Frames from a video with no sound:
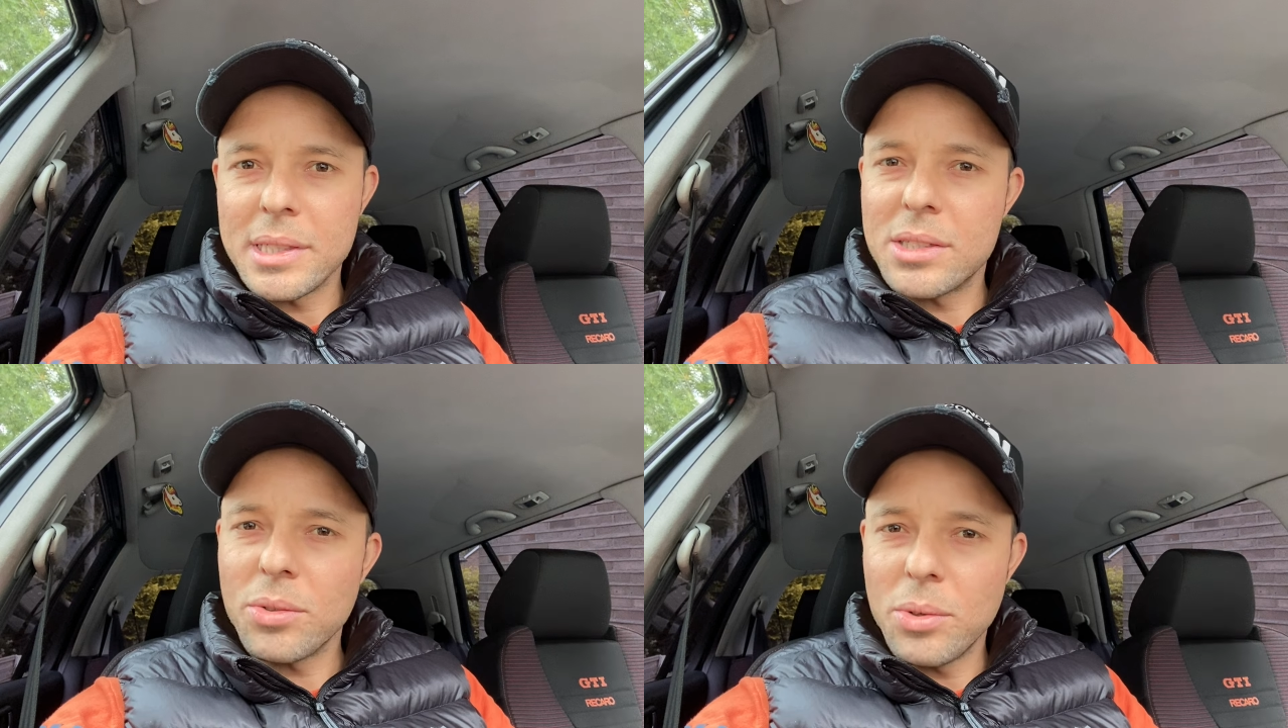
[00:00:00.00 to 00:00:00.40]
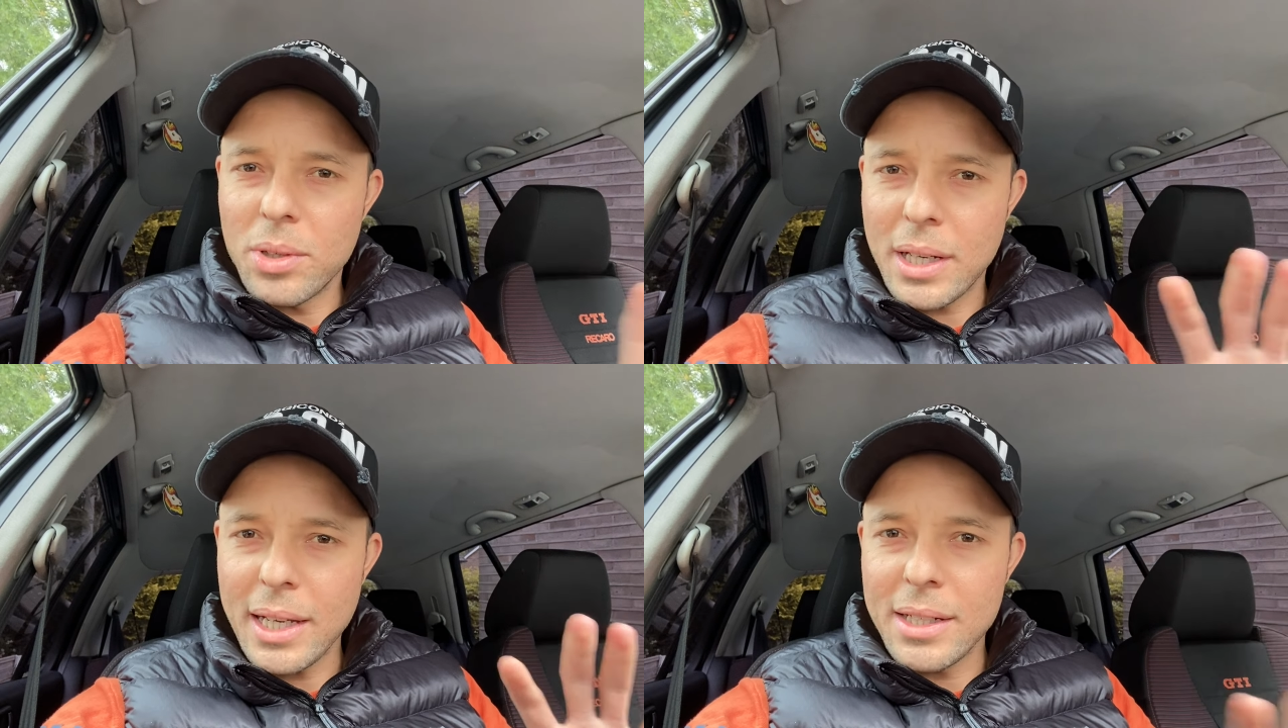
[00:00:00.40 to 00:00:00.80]
it's all
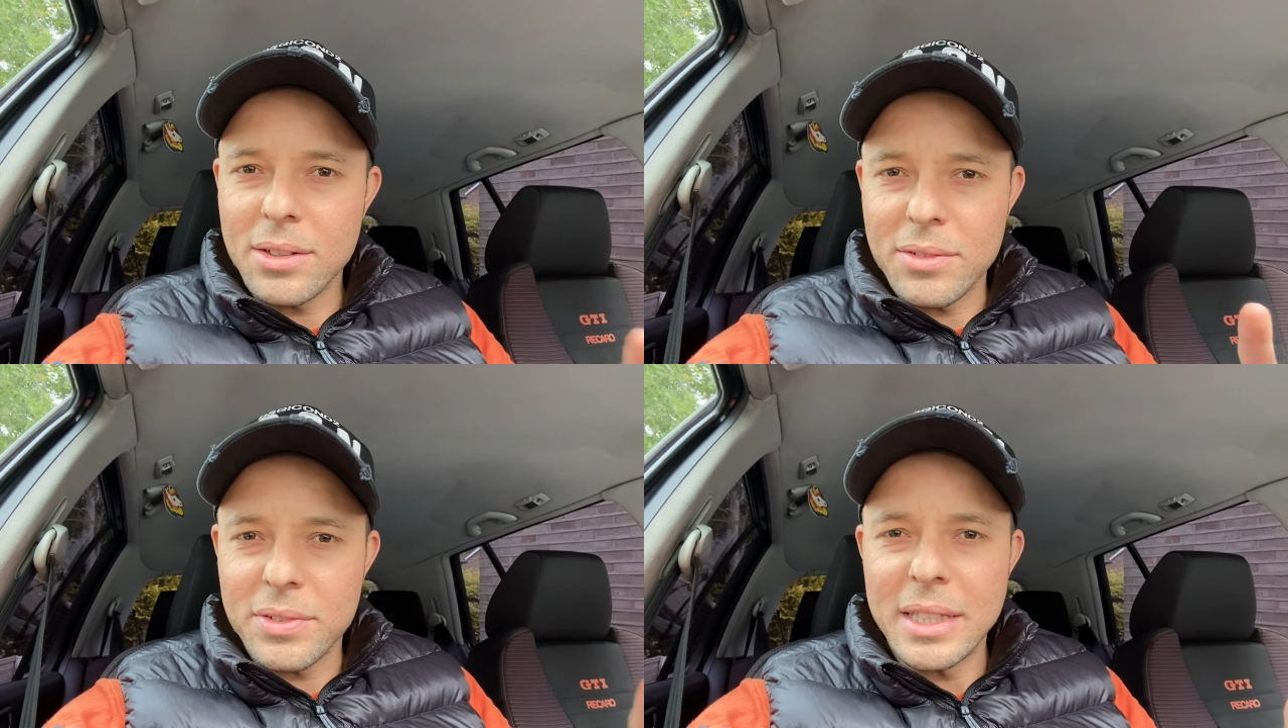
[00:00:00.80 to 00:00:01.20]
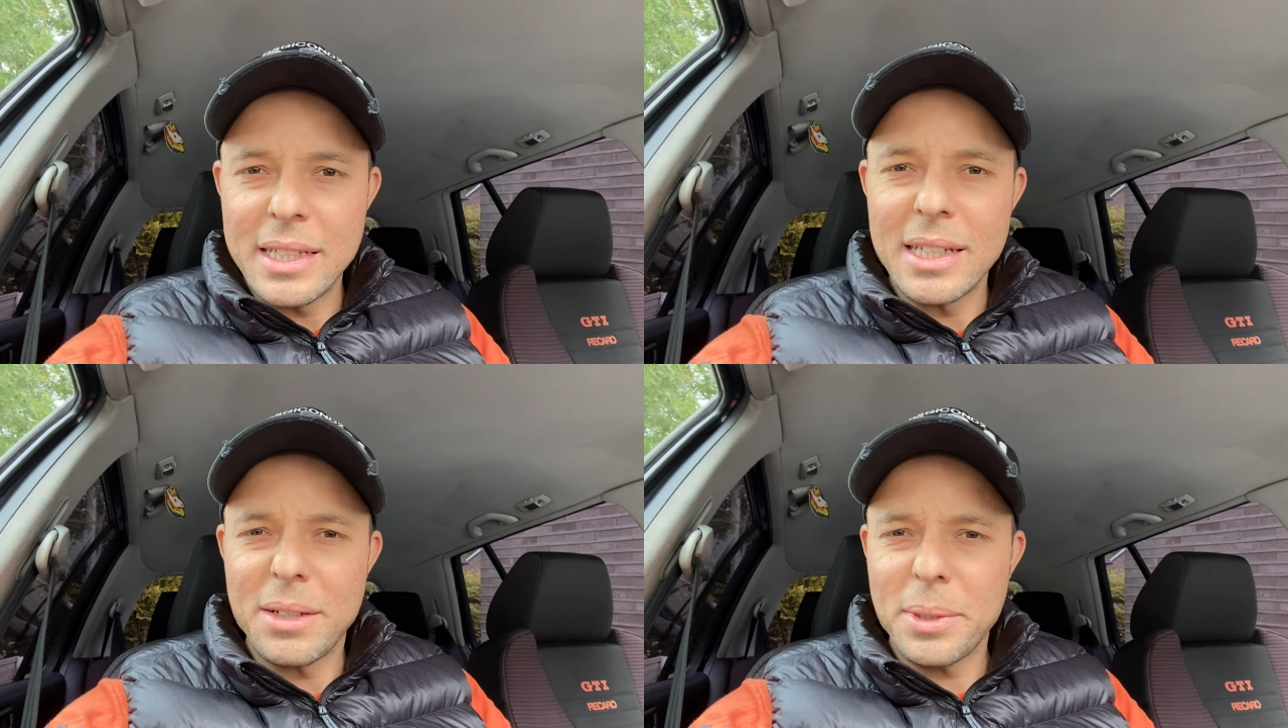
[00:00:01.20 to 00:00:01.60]
kind of
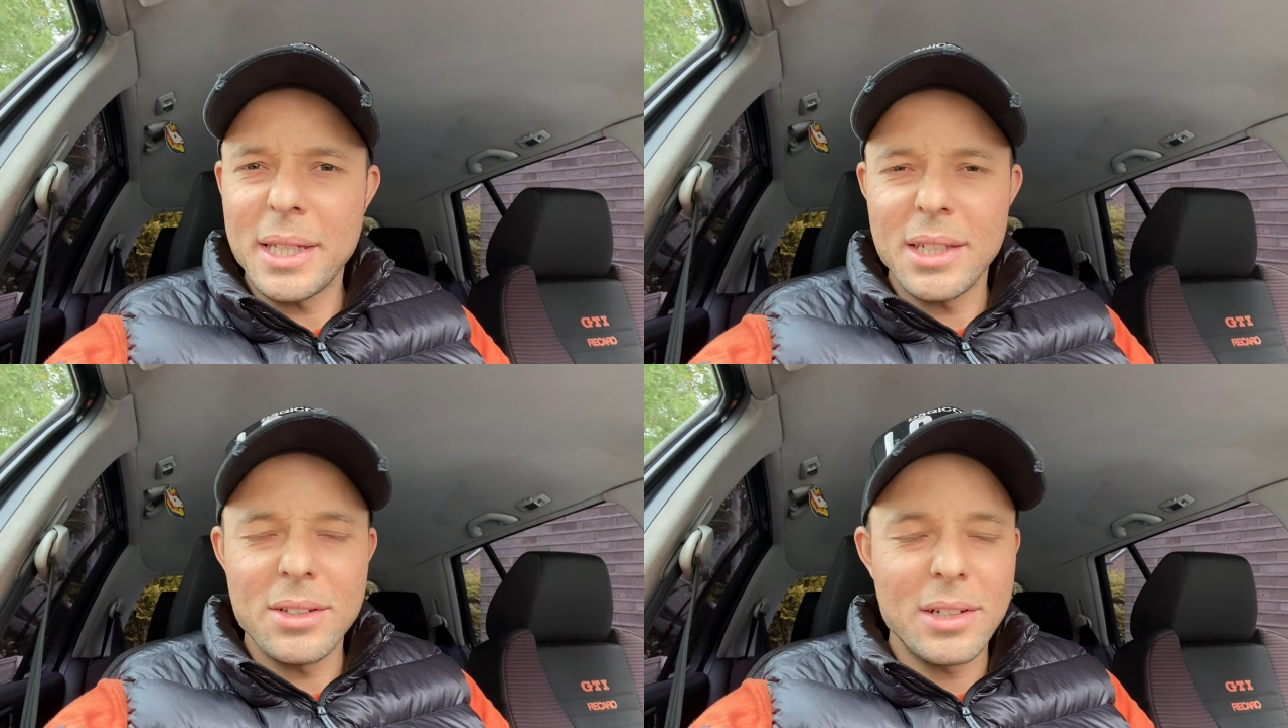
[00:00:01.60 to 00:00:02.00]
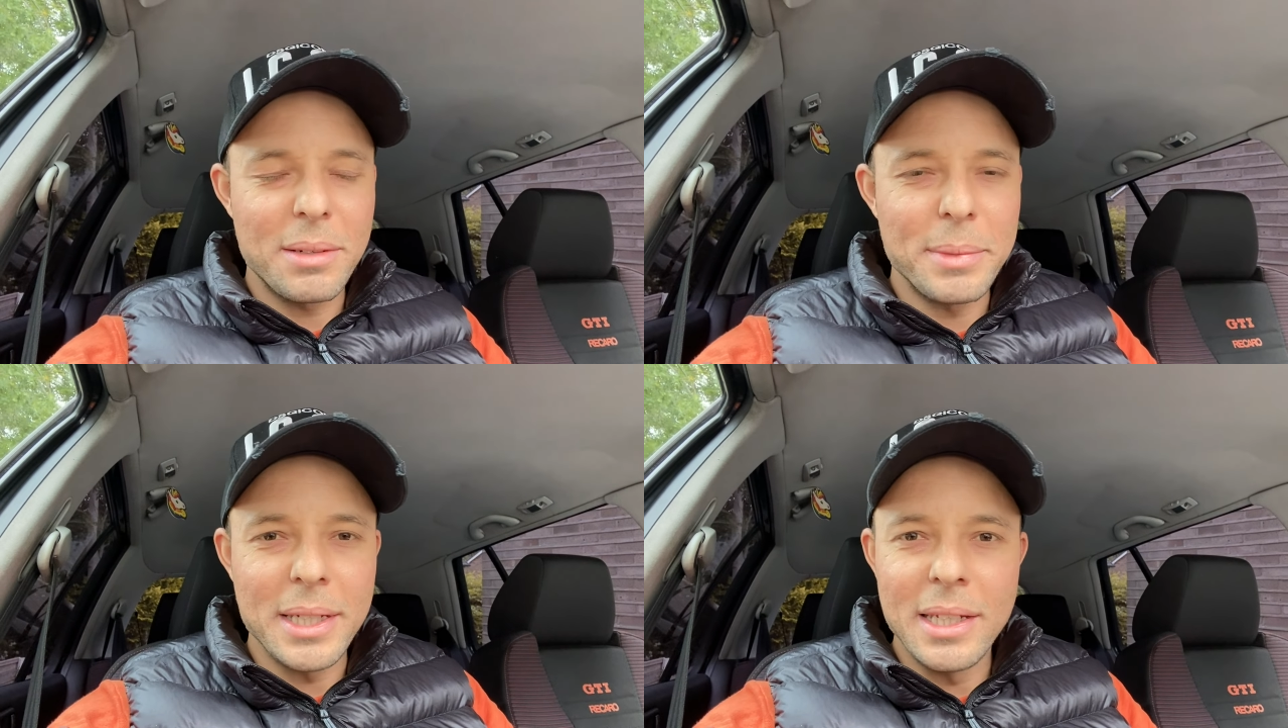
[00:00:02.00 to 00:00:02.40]
hidden away, you know what I
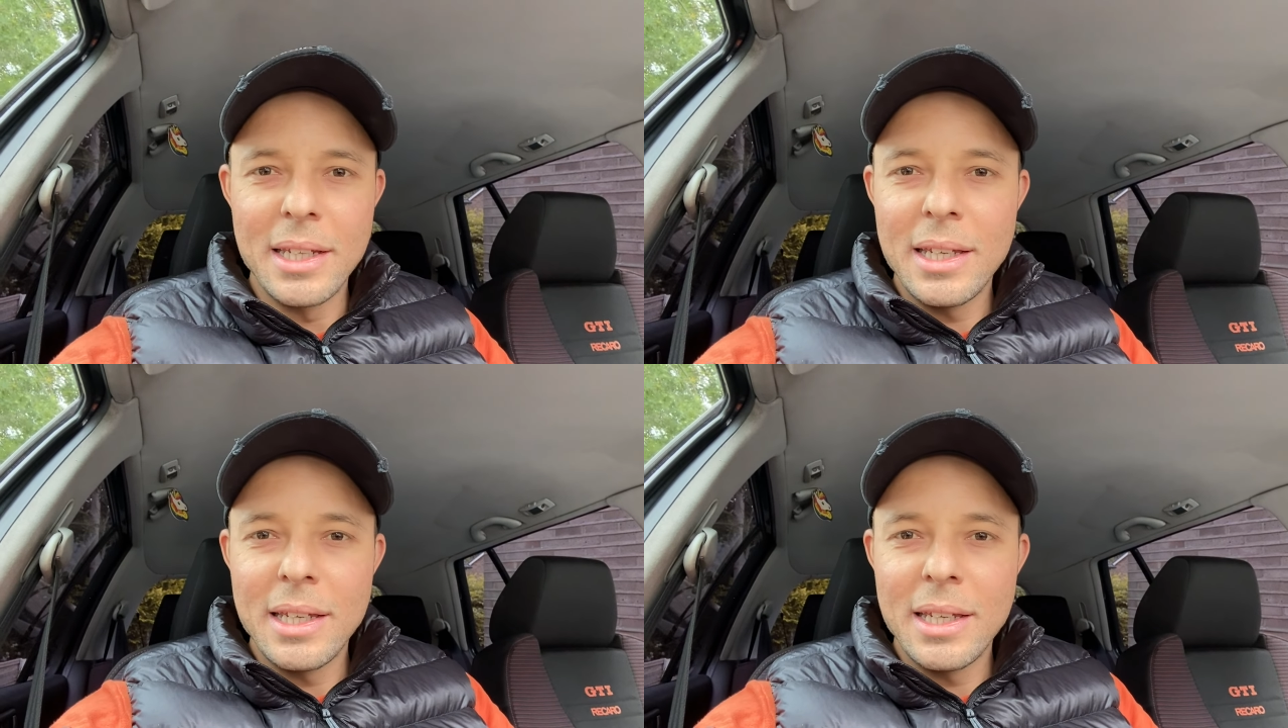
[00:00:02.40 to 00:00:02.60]
mean?